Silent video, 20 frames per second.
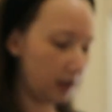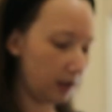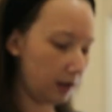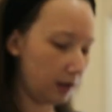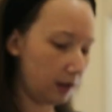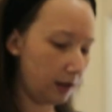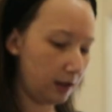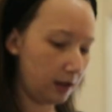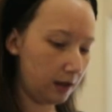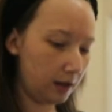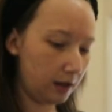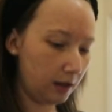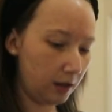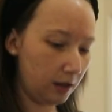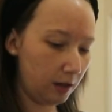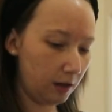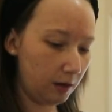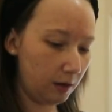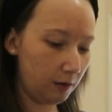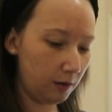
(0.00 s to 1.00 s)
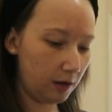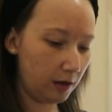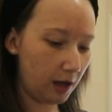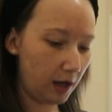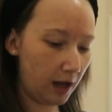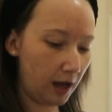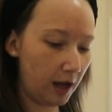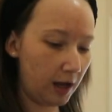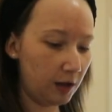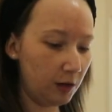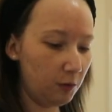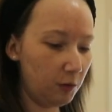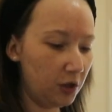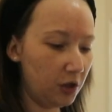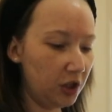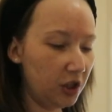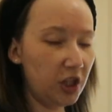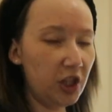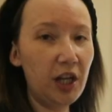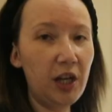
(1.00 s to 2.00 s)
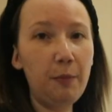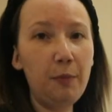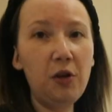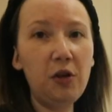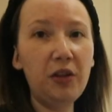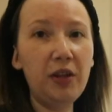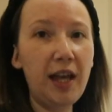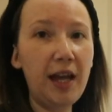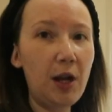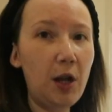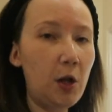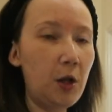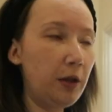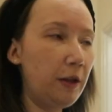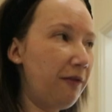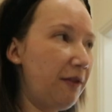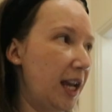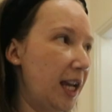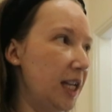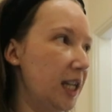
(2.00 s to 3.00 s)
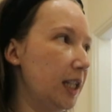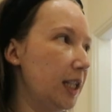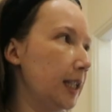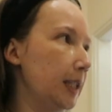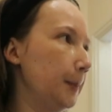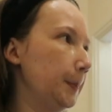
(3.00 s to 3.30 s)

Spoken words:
And we're just gonna put that on the face.